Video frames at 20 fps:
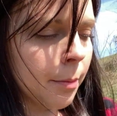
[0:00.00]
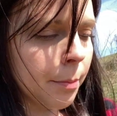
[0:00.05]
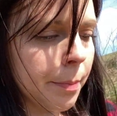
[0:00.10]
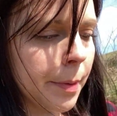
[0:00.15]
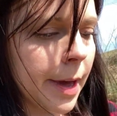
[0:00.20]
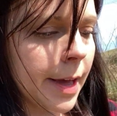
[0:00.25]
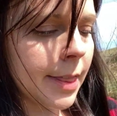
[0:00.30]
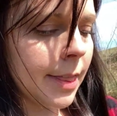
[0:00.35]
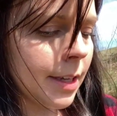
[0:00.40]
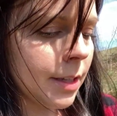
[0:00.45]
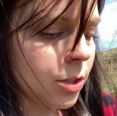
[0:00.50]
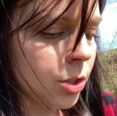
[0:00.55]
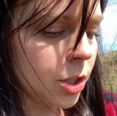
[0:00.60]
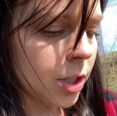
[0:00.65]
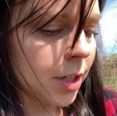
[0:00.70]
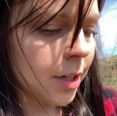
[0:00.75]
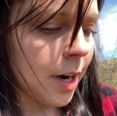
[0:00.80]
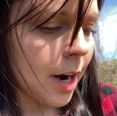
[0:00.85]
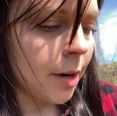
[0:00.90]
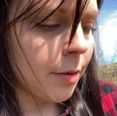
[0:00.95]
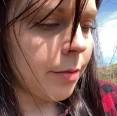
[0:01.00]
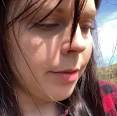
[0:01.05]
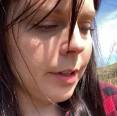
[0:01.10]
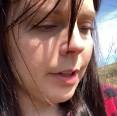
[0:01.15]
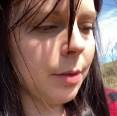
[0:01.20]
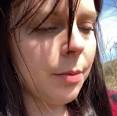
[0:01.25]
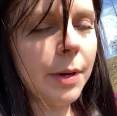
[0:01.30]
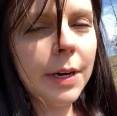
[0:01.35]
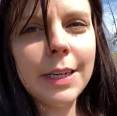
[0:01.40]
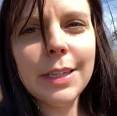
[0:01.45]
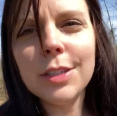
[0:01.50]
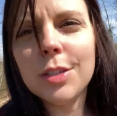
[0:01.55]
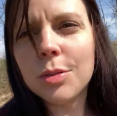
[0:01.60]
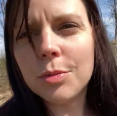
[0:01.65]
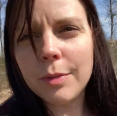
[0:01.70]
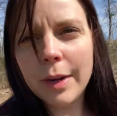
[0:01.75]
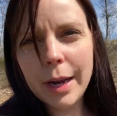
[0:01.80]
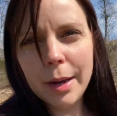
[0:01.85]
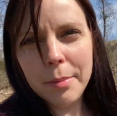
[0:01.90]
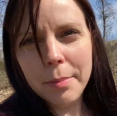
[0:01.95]
But this year, I really wanted to
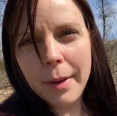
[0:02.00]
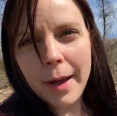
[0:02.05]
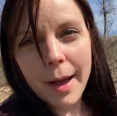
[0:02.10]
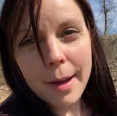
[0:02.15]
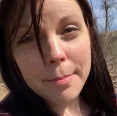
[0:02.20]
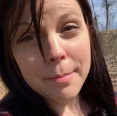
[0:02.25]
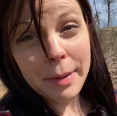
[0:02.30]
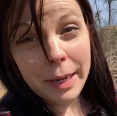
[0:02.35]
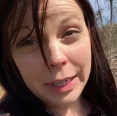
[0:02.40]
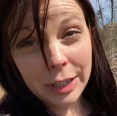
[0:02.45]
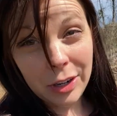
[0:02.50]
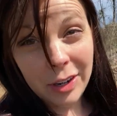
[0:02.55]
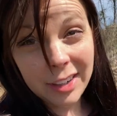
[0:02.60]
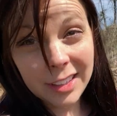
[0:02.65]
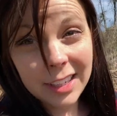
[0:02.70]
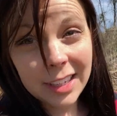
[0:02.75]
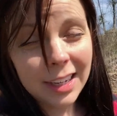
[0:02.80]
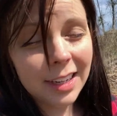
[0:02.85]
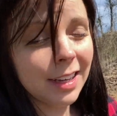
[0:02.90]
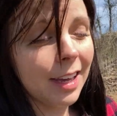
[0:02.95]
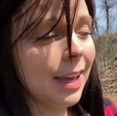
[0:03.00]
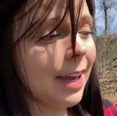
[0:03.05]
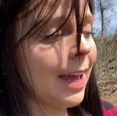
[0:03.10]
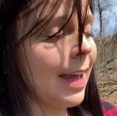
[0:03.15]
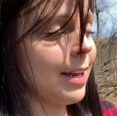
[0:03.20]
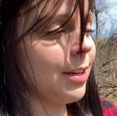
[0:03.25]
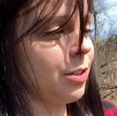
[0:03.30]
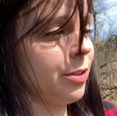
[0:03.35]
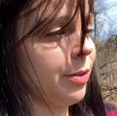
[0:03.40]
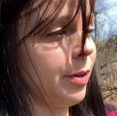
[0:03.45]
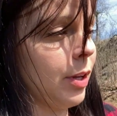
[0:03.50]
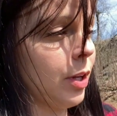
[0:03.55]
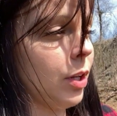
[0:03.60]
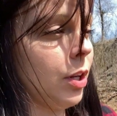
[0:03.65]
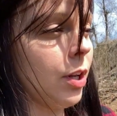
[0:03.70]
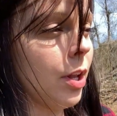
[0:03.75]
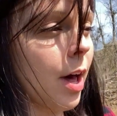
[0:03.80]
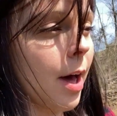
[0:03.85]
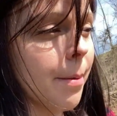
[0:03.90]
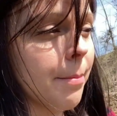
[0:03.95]
ramp up my gardening and do a
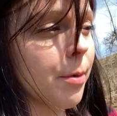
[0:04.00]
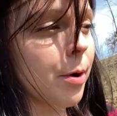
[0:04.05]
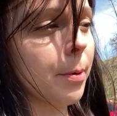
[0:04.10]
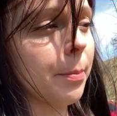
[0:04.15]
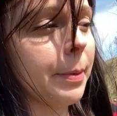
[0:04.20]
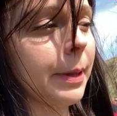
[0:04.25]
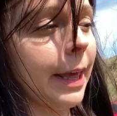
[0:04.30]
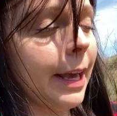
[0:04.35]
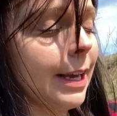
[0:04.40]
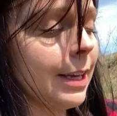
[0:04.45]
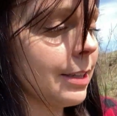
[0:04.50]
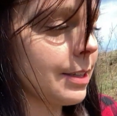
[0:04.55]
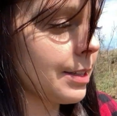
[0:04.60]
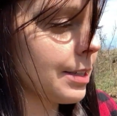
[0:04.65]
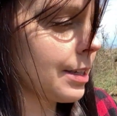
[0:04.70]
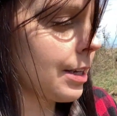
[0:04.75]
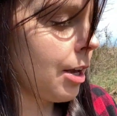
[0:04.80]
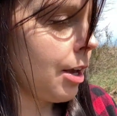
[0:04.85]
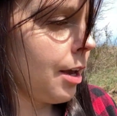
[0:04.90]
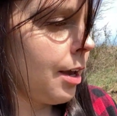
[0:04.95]
lot more plants.